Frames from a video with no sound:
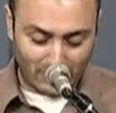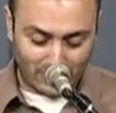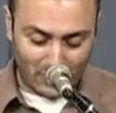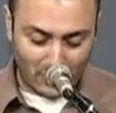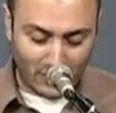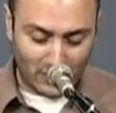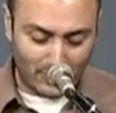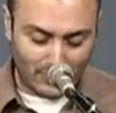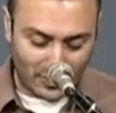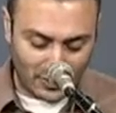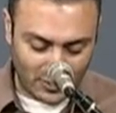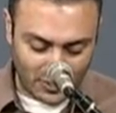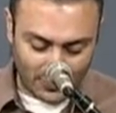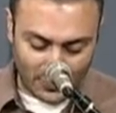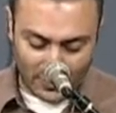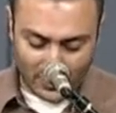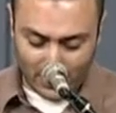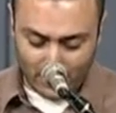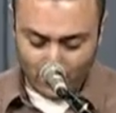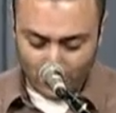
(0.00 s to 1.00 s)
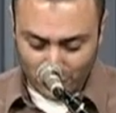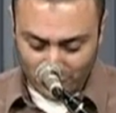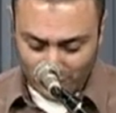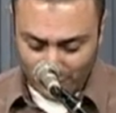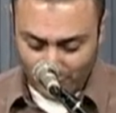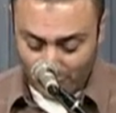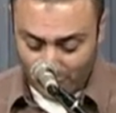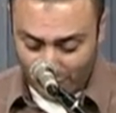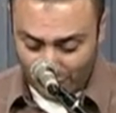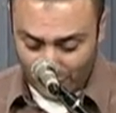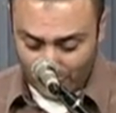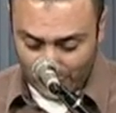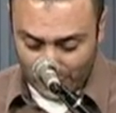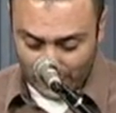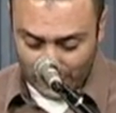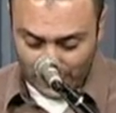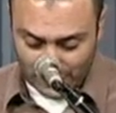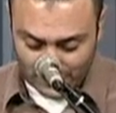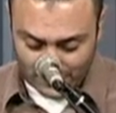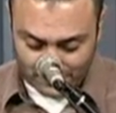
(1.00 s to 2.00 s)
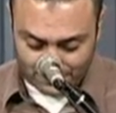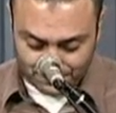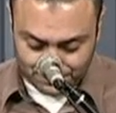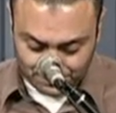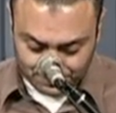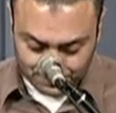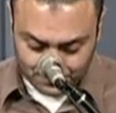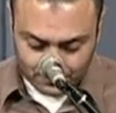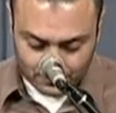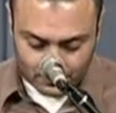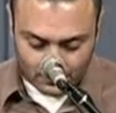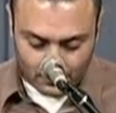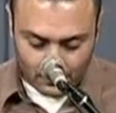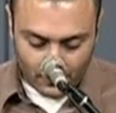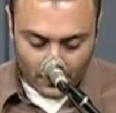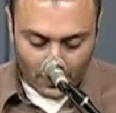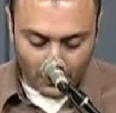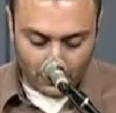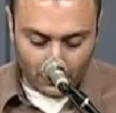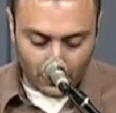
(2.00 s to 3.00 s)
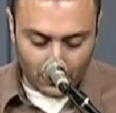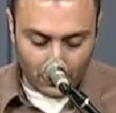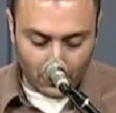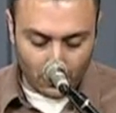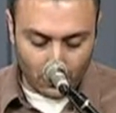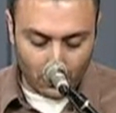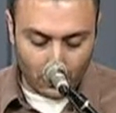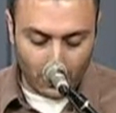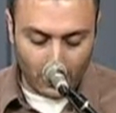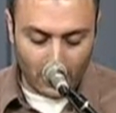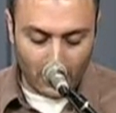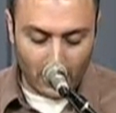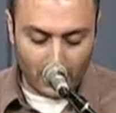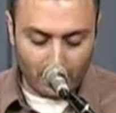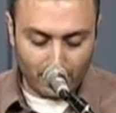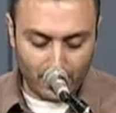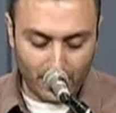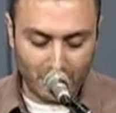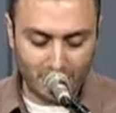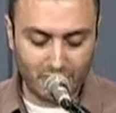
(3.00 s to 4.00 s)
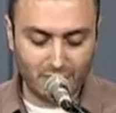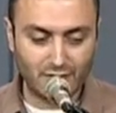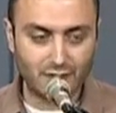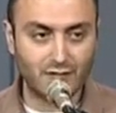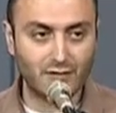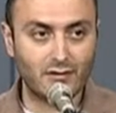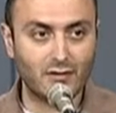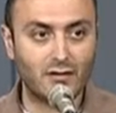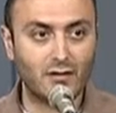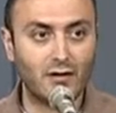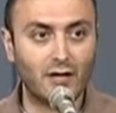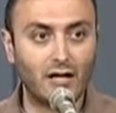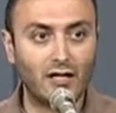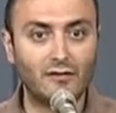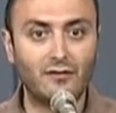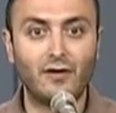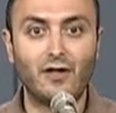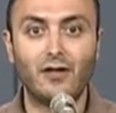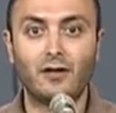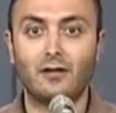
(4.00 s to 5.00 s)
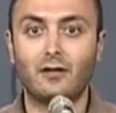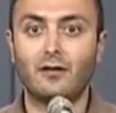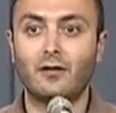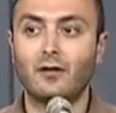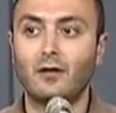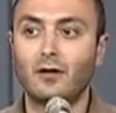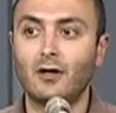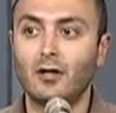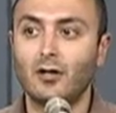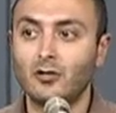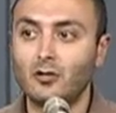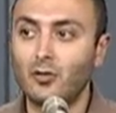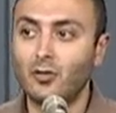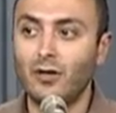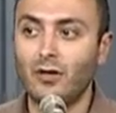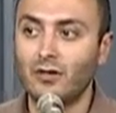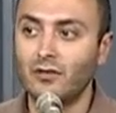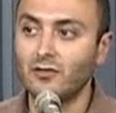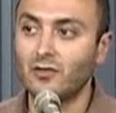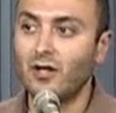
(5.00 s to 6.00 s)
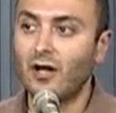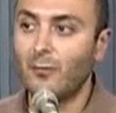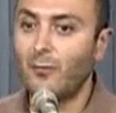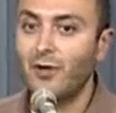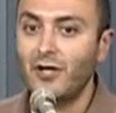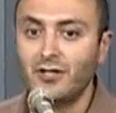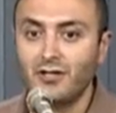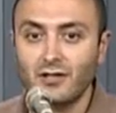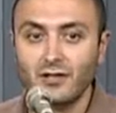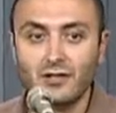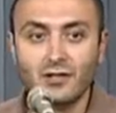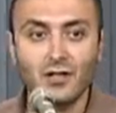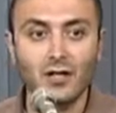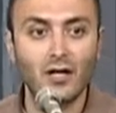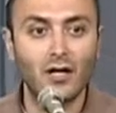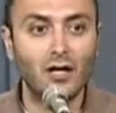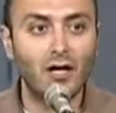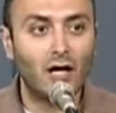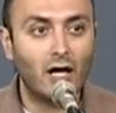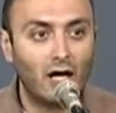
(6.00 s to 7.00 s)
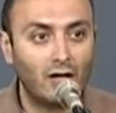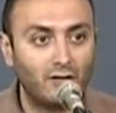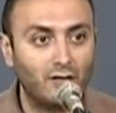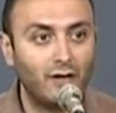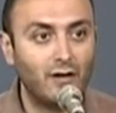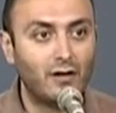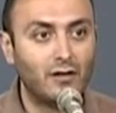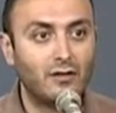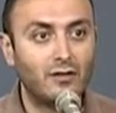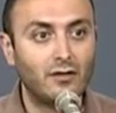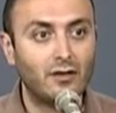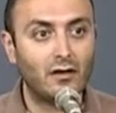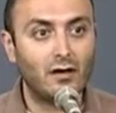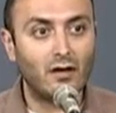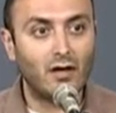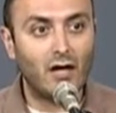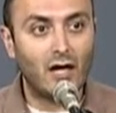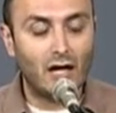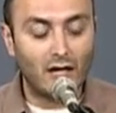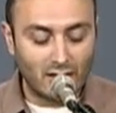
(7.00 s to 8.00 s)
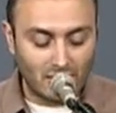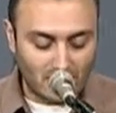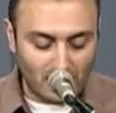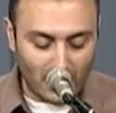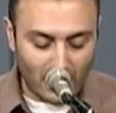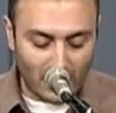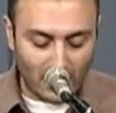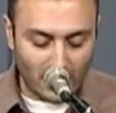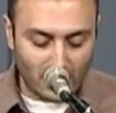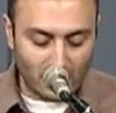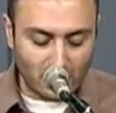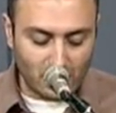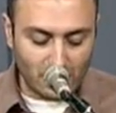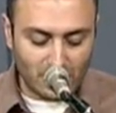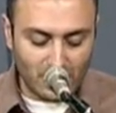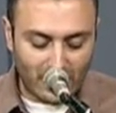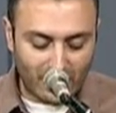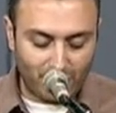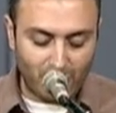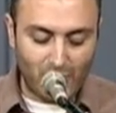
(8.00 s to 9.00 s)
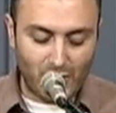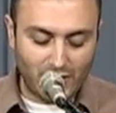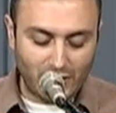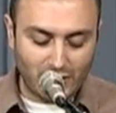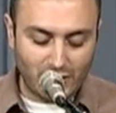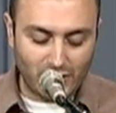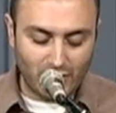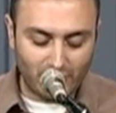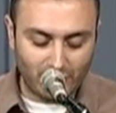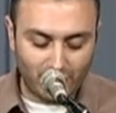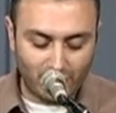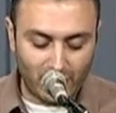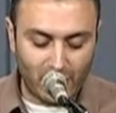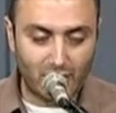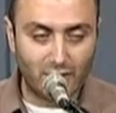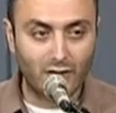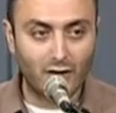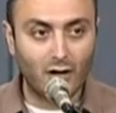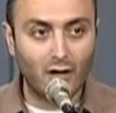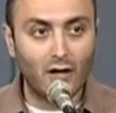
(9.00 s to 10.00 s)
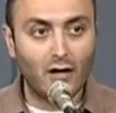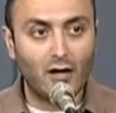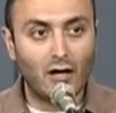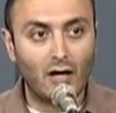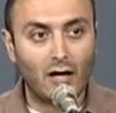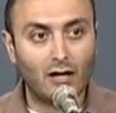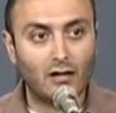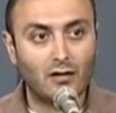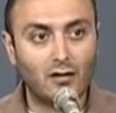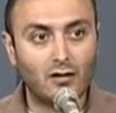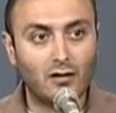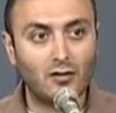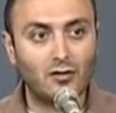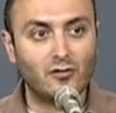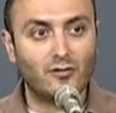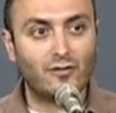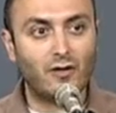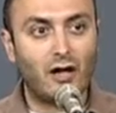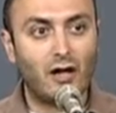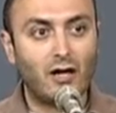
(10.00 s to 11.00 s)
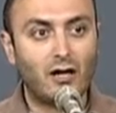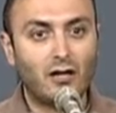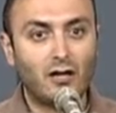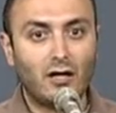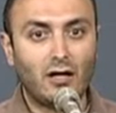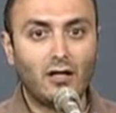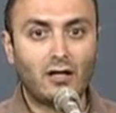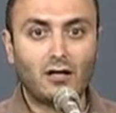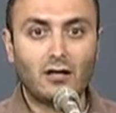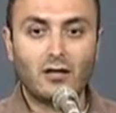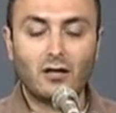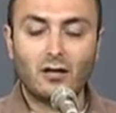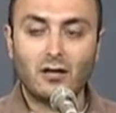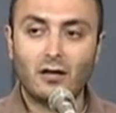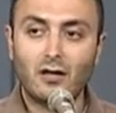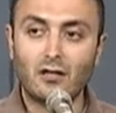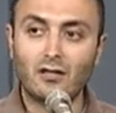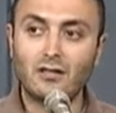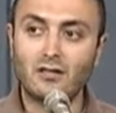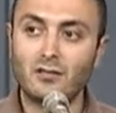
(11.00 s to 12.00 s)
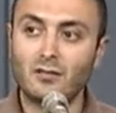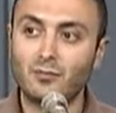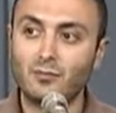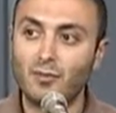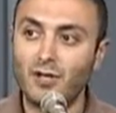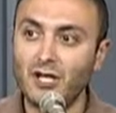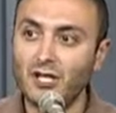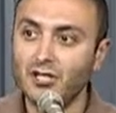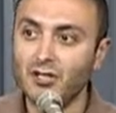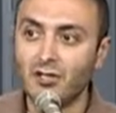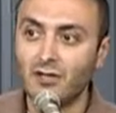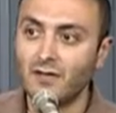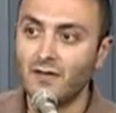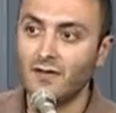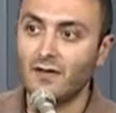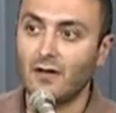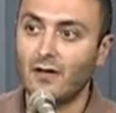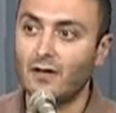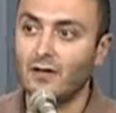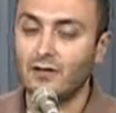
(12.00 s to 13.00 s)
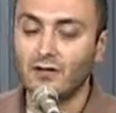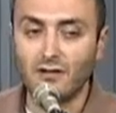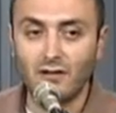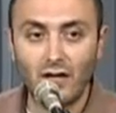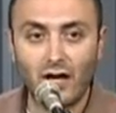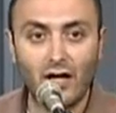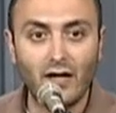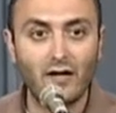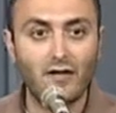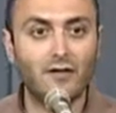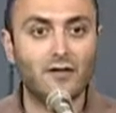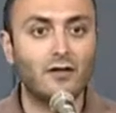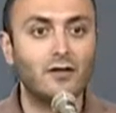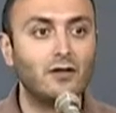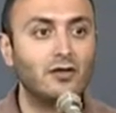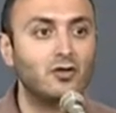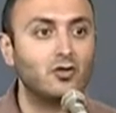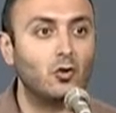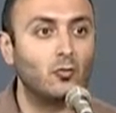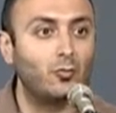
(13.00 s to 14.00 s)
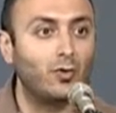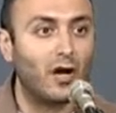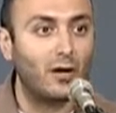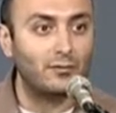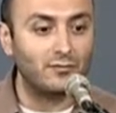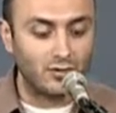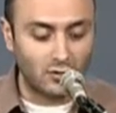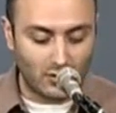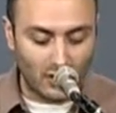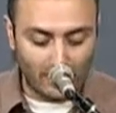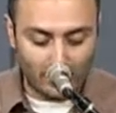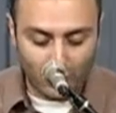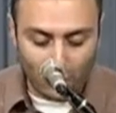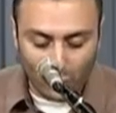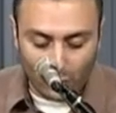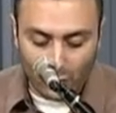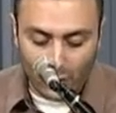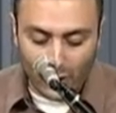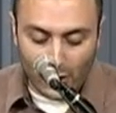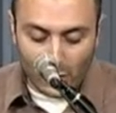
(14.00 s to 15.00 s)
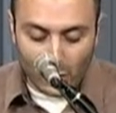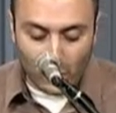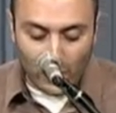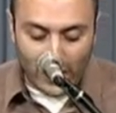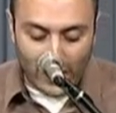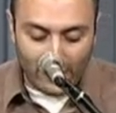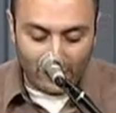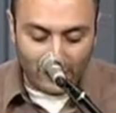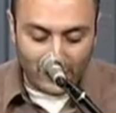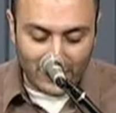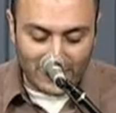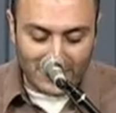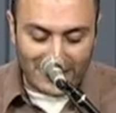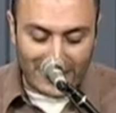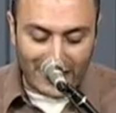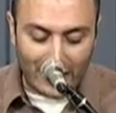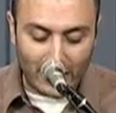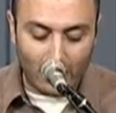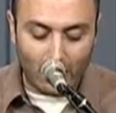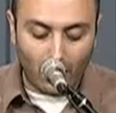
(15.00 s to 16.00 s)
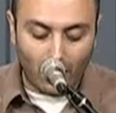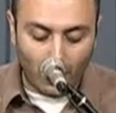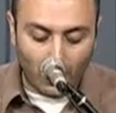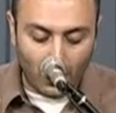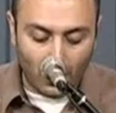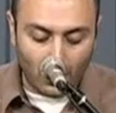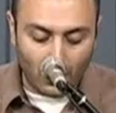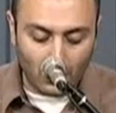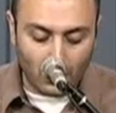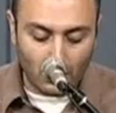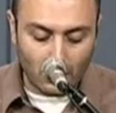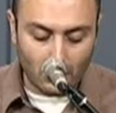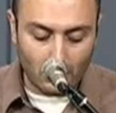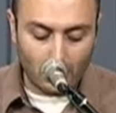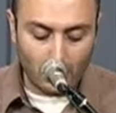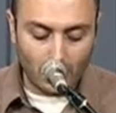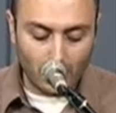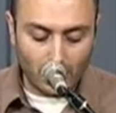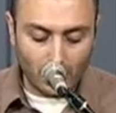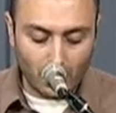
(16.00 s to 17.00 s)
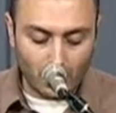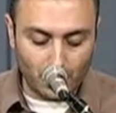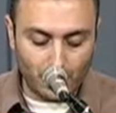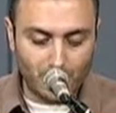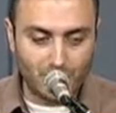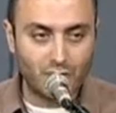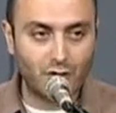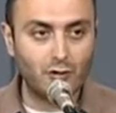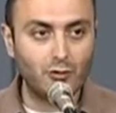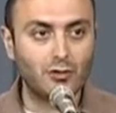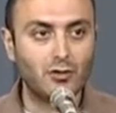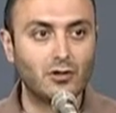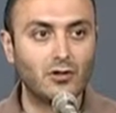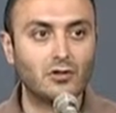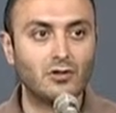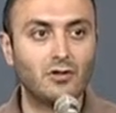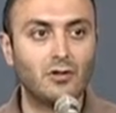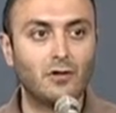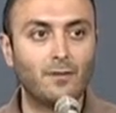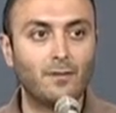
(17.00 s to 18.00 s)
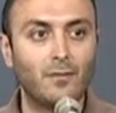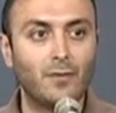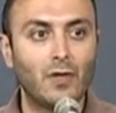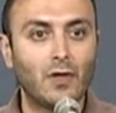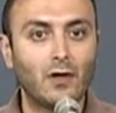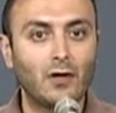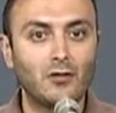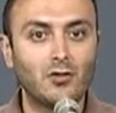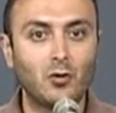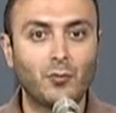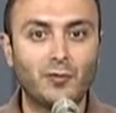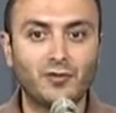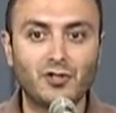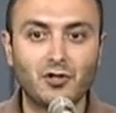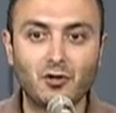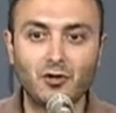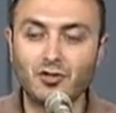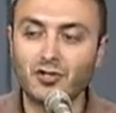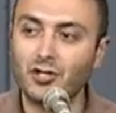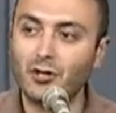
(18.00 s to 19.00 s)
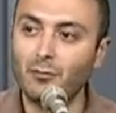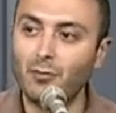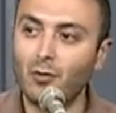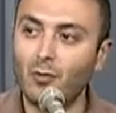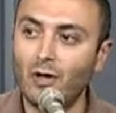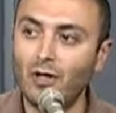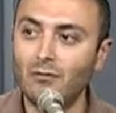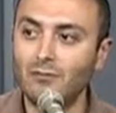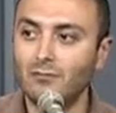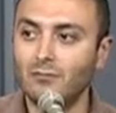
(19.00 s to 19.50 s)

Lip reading: talking about them, and he boasts to everybody about them. For your patience and faith. Two things. You got patience and faith. And it's not like you just have patience and faith and you've got like, it's peaches and it's nice and there's no problems in your life. No, no. You have this in all your persecutions. So persecution number one,